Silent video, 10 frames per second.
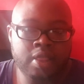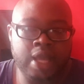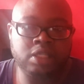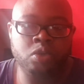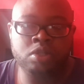
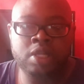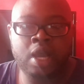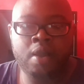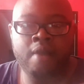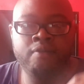that she was
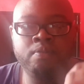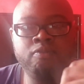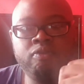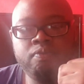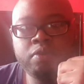now having
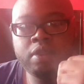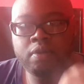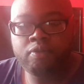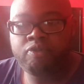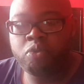
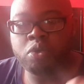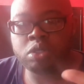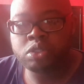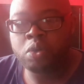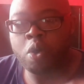full
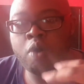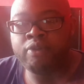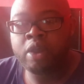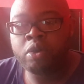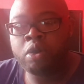control
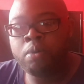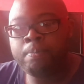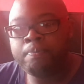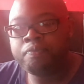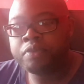over her own